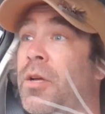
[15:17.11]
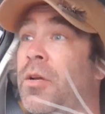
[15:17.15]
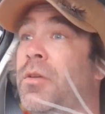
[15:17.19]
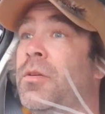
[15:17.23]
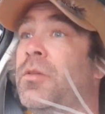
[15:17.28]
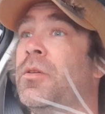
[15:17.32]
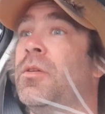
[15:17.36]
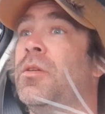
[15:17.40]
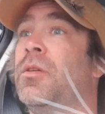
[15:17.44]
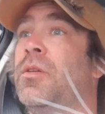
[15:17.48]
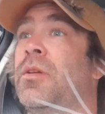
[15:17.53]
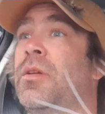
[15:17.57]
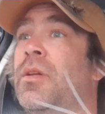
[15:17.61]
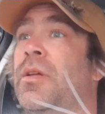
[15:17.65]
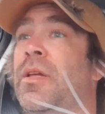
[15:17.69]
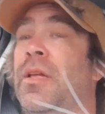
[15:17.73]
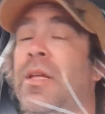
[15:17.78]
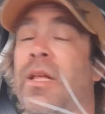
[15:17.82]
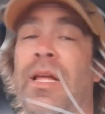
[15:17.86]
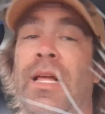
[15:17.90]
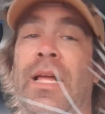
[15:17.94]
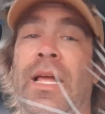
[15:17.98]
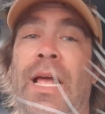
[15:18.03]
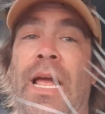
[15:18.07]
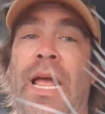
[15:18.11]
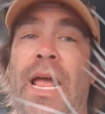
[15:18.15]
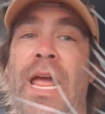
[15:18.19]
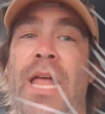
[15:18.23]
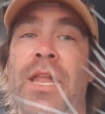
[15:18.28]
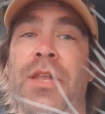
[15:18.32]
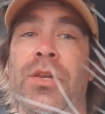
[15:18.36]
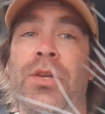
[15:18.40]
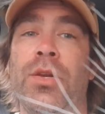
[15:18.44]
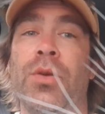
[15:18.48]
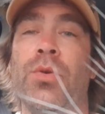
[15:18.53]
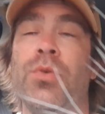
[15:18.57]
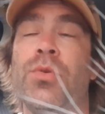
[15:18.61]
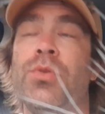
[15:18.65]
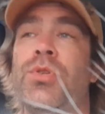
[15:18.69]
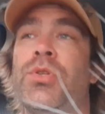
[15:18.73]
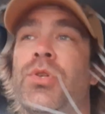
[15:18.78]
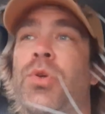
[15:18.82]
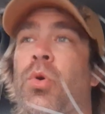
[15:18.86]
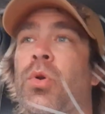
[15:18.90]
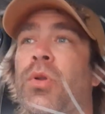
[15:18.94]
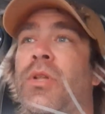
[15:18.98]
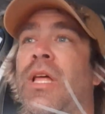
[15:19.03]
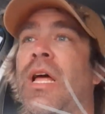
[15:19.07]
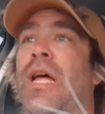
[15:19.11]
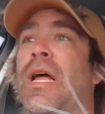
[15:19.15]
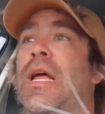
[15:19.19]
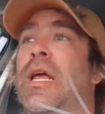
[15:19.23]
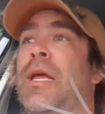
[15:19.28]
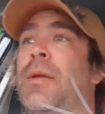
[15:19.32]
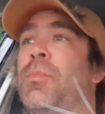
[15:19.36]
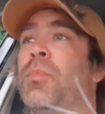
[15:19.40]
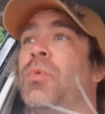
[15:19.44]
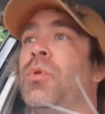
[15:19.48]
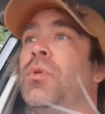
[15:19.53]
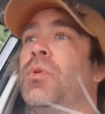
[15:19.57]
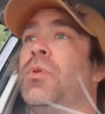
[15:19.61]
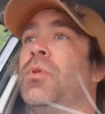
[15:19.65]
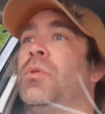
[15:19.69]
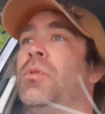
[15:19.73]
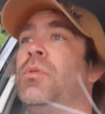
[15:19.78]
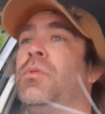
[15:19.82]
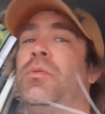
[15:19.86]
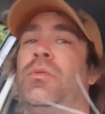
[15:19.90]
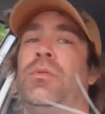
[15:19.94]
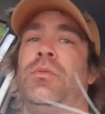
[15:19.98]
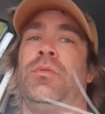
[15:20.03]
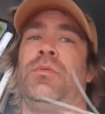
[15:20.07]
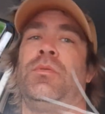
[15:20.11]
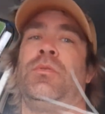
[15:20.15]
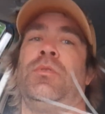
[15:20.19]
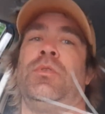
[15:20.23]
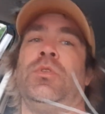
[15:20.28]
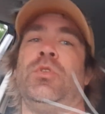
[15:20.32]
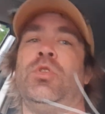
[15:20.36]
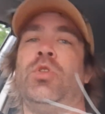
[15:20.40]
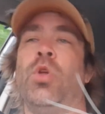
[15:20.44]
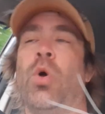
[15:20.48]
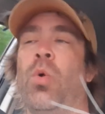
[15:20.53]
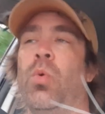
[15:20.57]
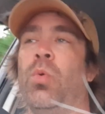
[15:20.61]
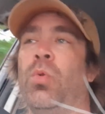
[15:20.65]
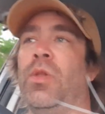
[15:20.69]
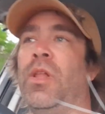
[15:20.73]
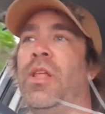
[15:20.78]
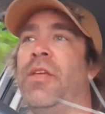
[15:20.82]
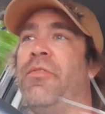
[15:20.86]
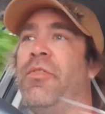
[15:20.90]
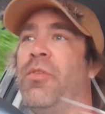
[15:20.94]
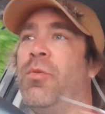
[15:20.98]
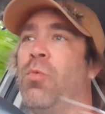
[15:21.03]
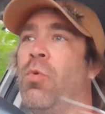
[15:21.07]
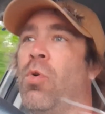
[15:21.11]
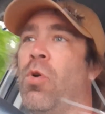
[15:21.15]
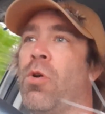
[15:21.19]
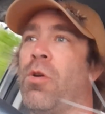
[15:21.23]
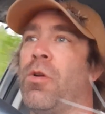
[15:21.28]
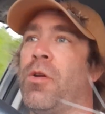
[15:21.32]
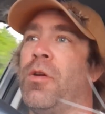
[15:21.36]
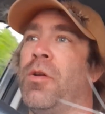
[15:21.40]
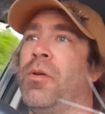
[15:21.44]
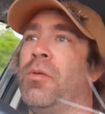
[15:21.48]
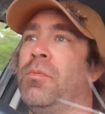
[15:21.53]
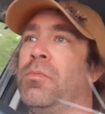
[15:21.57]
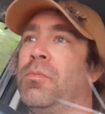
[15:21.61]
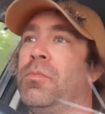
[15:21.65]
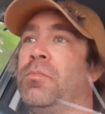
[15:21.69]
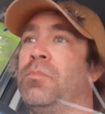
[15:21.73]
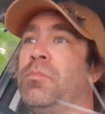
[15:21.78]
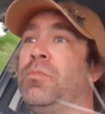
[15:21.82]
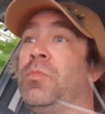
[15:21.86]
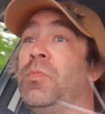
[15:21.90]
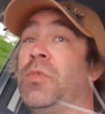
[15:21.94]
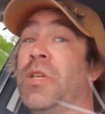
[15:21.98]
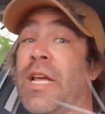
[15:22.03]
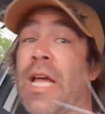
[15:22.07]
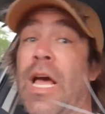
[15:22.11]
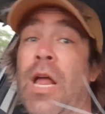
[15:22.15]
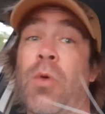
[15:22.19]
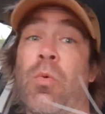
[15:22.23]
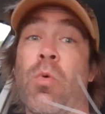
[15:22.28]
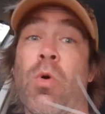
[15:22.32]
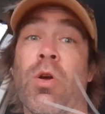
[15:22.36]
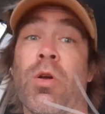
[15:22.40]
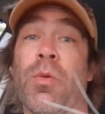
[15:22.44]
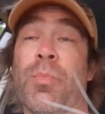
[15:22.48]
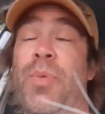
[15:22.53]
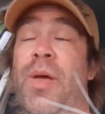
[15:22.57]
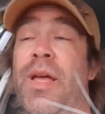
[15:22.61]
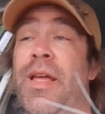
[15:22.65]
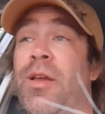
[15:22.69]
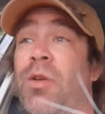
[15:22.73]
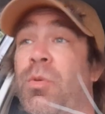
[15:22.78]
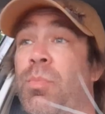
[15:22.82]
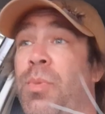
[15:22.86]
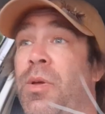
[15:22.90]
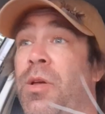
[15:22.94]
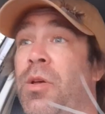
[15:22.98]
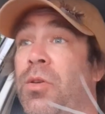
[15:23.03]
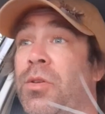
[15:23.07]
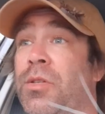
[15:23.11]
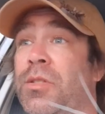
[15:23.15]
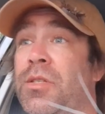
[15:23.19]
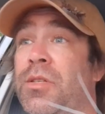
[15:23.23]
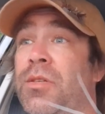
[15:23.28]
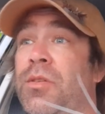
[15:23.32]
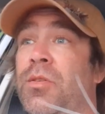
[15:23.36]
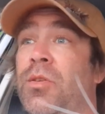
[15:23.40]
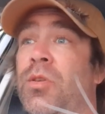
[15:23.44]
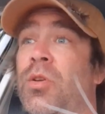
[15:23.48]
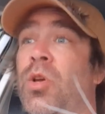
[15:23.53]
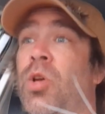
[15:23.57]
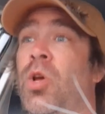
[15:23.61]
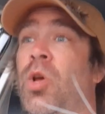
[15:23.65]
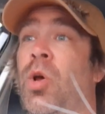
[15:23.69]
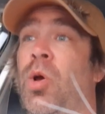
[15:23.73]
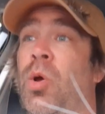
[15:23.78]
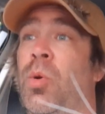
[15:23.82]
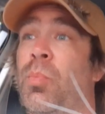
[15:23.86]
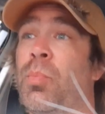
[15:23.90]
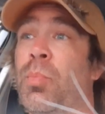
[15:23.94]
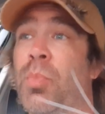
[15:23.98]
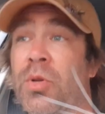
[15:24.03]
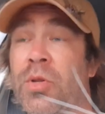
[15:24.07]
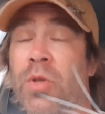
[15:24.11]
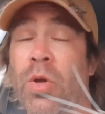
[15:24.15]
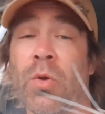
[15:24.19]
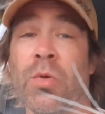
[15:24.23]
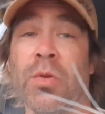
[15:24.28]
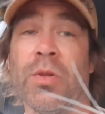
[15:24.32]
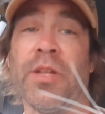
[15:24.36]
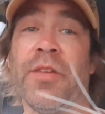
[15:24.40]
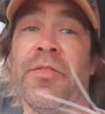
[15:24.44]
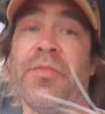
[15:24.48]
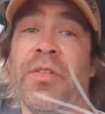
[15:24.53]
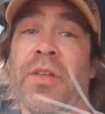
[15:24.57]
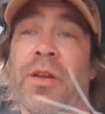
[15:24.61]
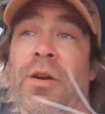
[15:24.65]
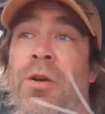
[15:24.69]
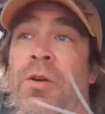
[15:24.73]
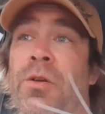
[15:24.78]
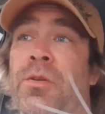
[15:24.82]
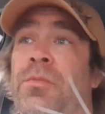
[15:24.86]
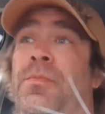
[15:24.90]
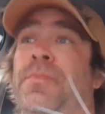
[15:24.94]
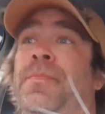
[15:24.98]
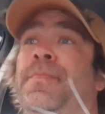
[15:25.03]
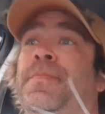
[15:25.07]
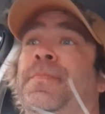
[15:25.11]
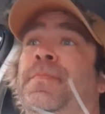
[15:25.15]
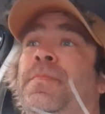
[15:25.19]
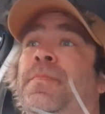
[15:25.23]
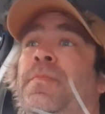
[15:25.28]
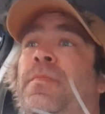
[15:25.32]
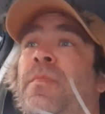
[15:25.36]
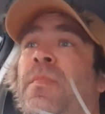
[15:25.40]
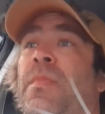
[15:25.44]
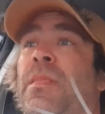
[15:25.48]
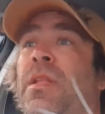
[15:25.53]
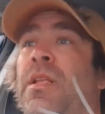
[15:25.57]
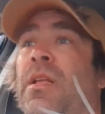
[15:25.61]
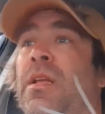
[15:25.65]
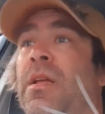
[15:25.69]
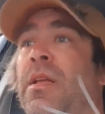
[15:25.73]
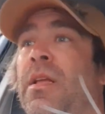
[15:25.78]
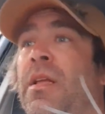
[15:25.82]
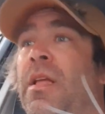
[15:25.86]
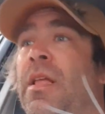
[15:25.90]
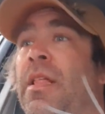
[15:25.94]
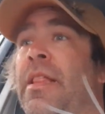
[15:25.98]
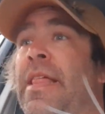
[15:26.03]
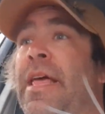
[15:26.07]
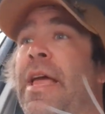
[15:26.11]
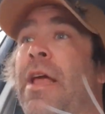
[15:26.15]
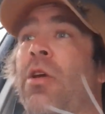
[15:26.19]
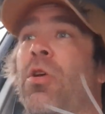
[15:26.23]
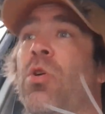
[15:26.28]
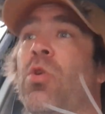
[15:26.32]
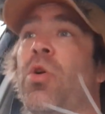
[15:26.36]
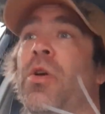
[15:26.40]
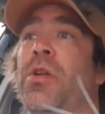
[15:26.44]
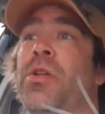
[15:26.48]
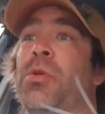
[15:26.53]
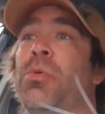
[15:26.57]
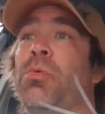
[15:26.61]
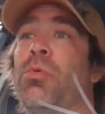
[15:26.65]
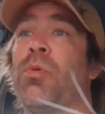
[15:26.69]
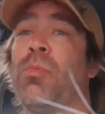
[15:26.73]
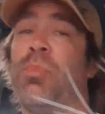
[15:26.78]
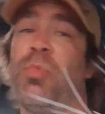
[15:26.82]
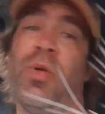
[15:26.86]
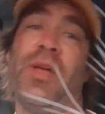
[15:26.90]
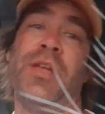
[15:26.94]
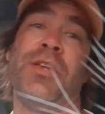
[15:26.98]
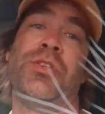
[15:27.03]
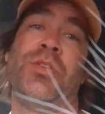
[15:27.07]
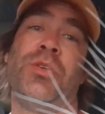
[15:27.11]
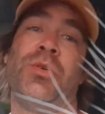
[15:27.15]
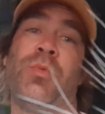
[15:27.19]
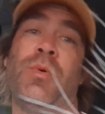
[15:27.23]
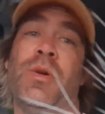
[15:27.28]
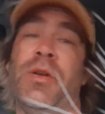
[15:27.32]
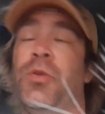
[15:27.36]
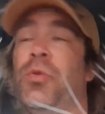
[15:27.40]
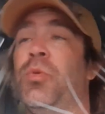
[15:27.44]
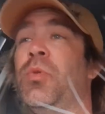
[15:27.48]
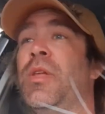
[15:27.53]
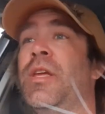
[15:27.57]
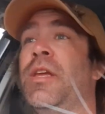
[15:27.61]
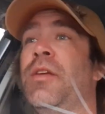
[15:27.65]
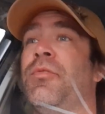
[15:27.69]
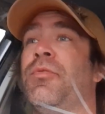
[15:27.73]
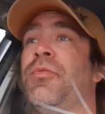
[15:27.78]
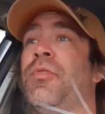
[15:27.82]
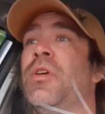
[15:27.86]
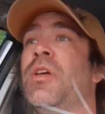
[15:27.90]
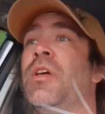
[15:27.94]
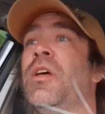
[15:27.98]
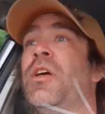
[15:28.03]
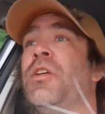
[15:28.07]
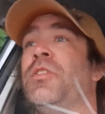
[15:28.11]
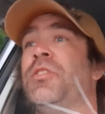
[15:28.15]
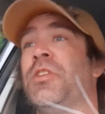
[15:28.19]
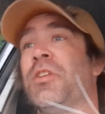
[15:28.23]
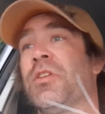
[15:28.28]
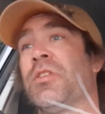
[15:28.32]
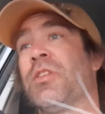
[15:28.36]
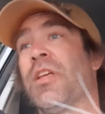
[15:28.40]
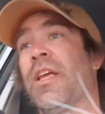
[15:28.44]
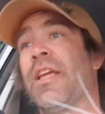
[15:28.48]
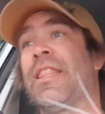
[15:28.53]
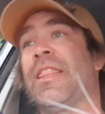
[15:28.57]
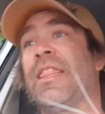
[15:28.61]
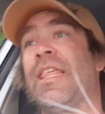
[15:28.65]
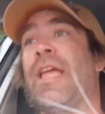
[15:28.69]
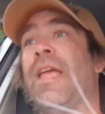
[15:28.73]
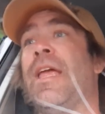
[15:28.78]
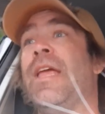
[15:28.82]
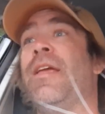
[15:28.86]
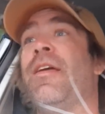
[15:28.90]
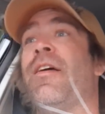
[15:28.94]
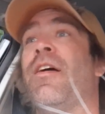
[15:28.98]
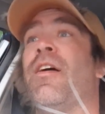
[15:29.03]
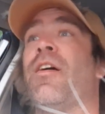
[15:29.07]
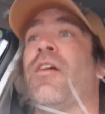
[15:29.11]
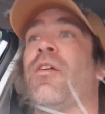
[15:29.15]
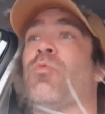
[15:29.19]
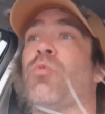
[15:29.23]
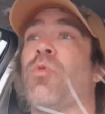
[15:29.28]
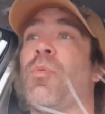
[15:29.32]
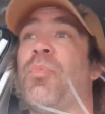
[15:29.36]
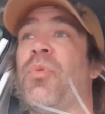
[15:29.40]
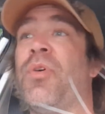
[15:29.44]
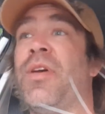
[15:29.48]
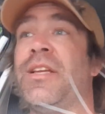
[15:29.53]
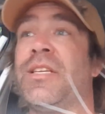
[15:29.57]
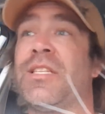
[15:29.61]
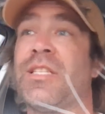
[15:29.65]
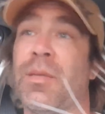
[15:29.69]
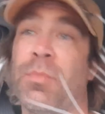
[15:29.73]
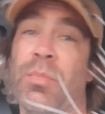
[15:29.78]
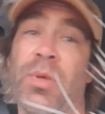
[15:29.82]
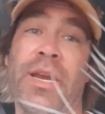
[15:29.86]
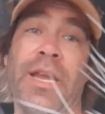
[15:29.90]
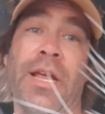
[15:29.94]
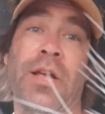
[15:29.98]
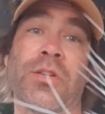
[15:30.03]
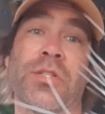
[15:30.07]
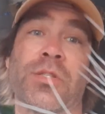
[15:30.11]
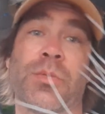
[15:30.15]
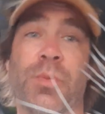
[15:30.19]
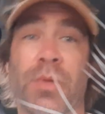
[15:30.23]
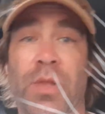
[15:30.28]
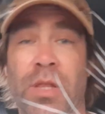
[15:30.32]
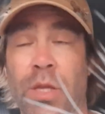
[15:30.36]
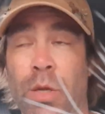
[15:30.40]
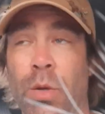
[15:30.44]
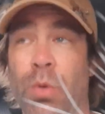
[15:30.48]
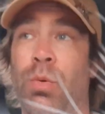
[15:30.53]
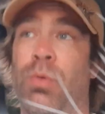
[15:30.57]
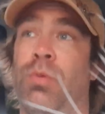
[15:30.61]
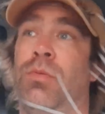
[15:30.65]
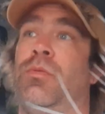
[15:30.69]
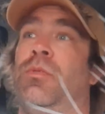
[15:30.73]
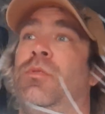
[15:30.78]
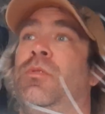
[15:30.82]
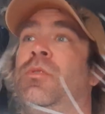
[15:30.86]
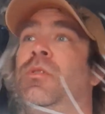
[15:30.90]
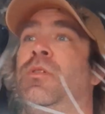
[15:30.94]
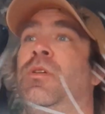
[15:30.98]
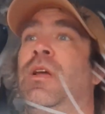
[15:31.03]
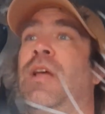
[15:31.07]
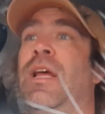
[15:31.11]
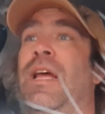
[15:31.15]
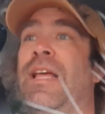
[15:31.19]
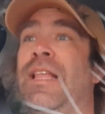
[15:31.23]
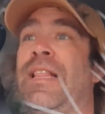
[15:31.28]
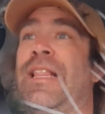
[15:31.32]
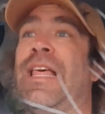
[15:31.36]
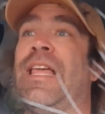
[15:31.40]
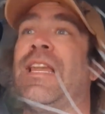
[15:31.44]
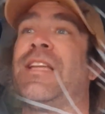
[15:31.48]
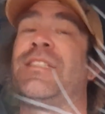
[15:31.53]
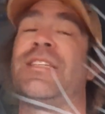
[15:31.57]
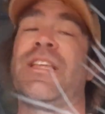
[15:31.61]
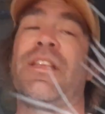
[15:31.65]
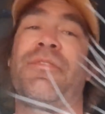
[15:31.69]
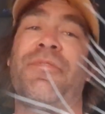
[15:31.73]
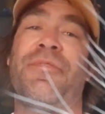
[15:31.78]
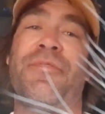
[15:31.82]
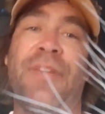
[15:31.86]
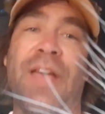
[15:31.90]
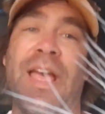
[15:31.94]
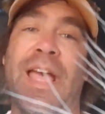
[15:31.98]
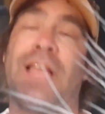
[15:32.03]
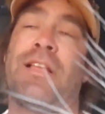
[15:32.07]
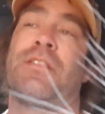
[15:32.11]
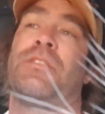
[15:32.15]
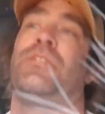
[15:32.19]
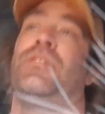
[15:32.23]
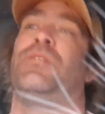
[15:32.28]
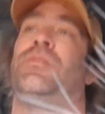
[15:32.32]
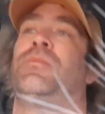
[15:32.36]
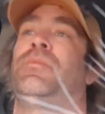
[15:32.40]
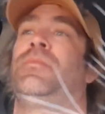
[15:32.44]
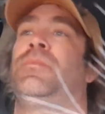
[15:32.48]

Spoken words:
And use your time. Don't live at work. You gotta work, pay your bills, but don't live there. They are going to replace you when you leave, just like they replace somebody else with you. And that is a fact.